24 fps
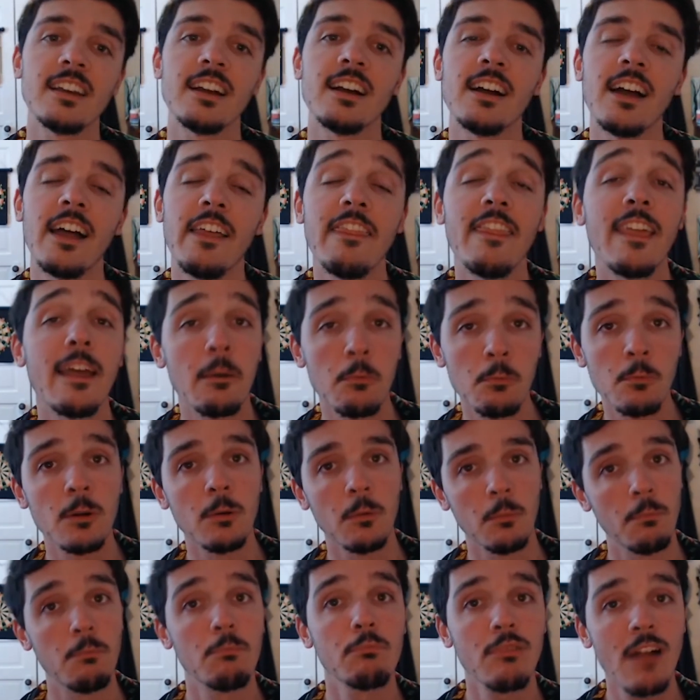and they
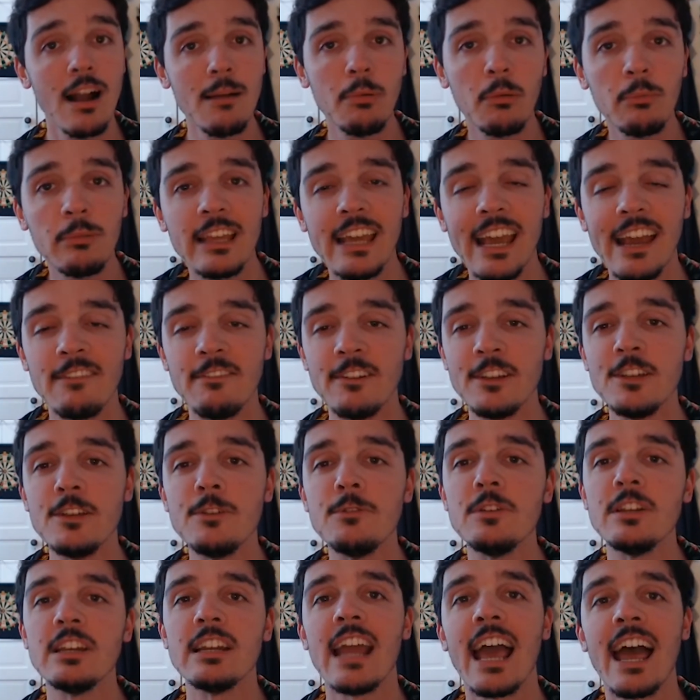will probably have a
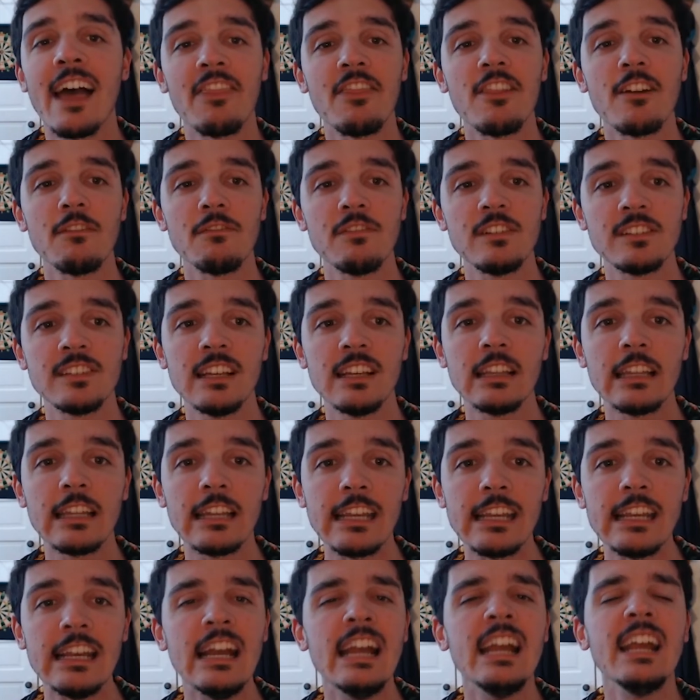union at their facility,